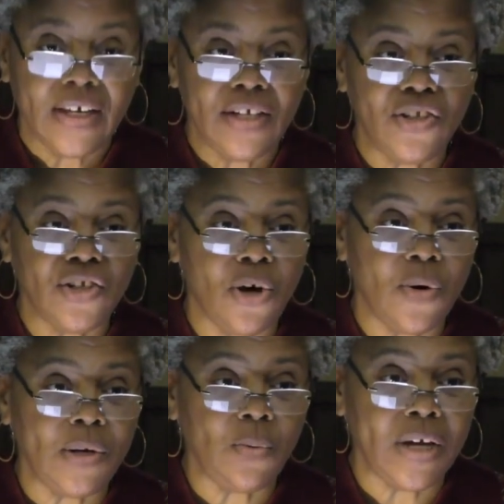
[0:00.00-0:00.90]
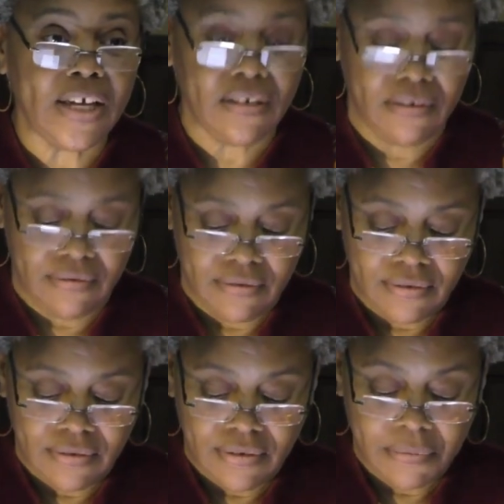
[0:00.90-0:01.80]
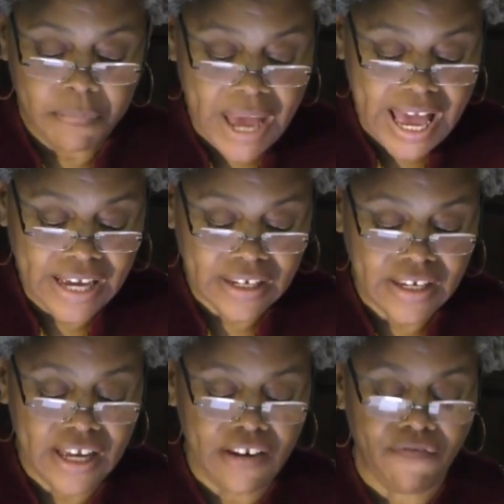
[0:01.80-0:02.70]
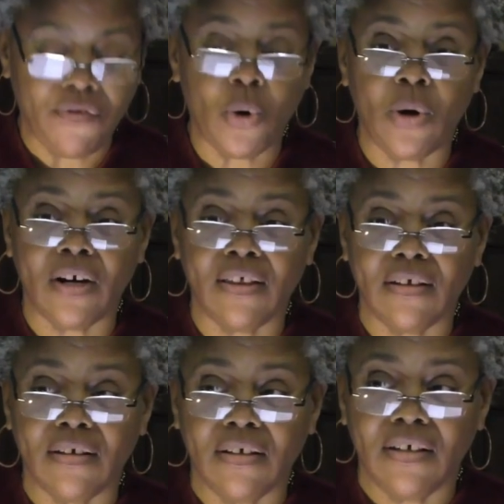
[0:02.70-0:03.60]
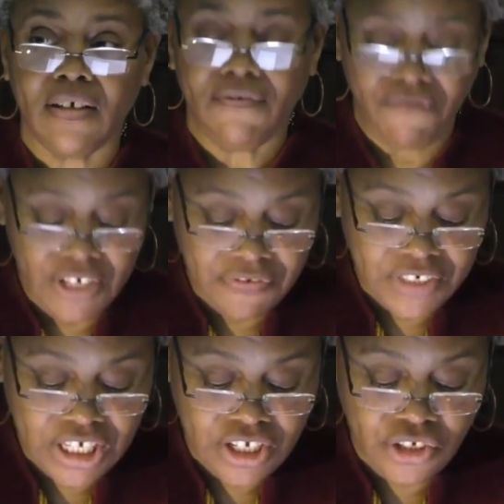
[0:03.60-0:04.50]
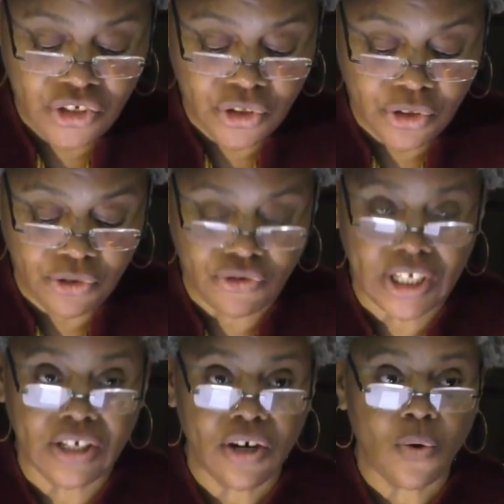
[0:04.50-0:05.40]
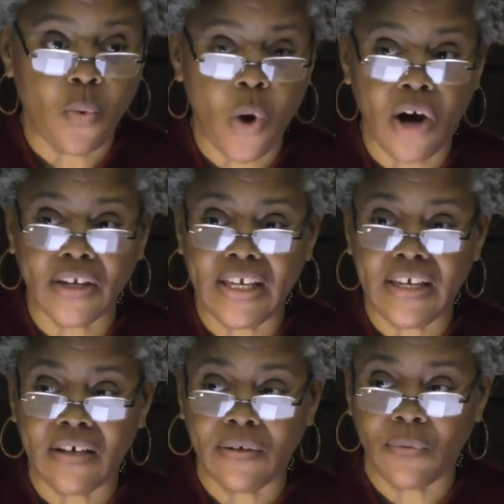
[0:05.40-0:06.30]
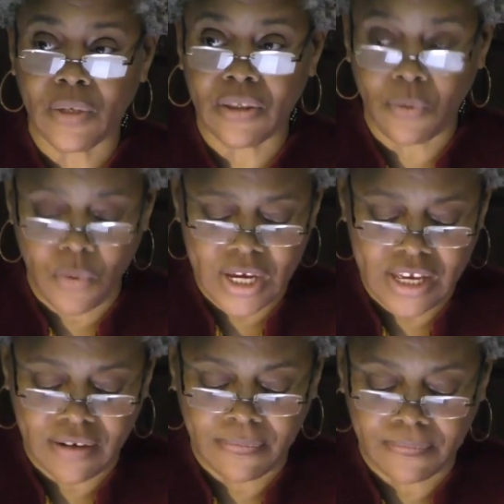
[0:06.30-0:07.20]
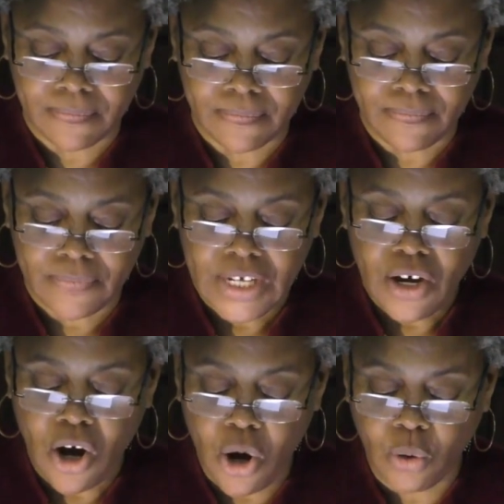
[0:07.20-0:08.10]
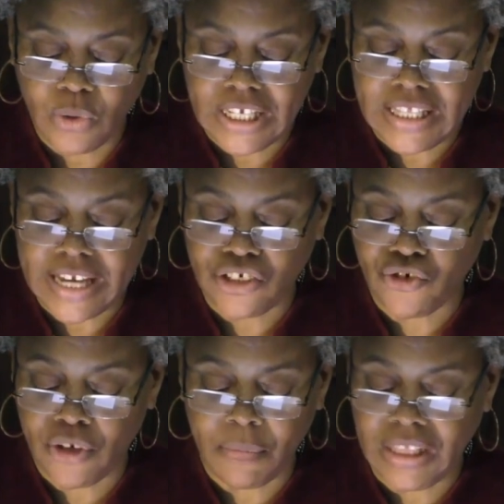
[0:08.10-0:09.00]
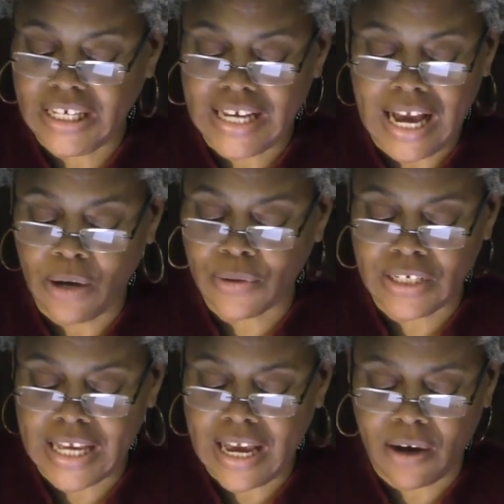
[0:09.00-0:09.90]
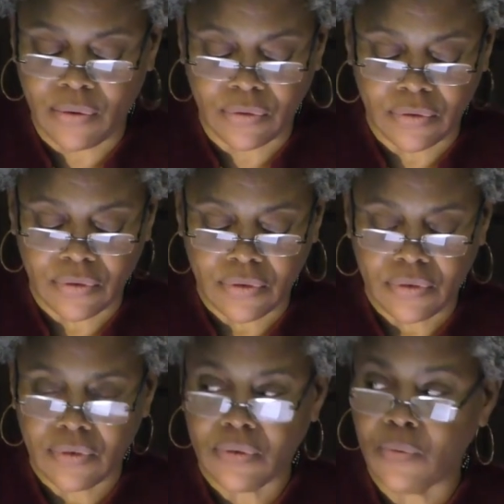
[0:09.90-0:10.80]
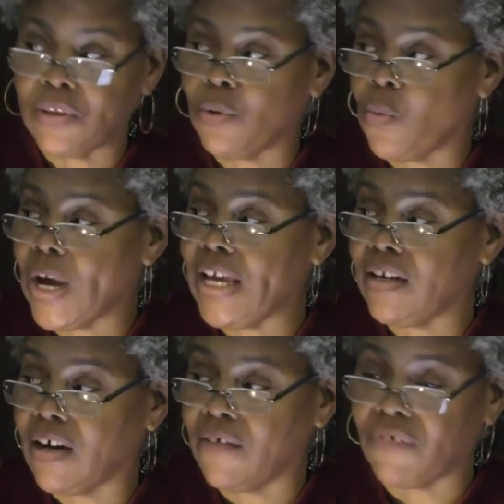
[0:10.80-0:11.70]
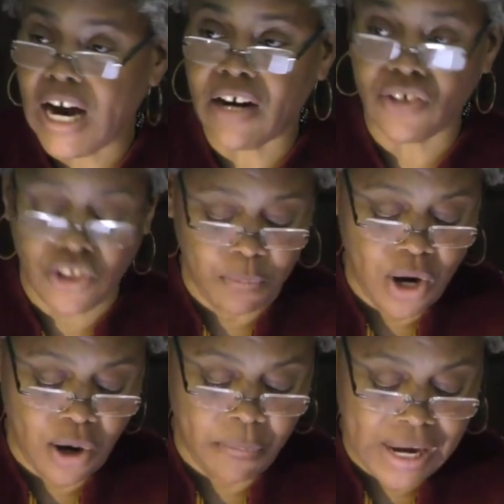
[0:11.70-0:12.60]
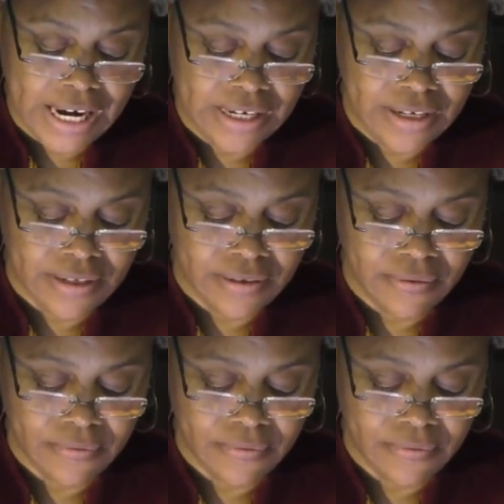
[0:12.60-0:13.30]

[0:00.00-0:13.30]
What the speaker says: And so it went, back and forth, 15 children walking with the wind, holding that trembling house down with the weight of our small bodies.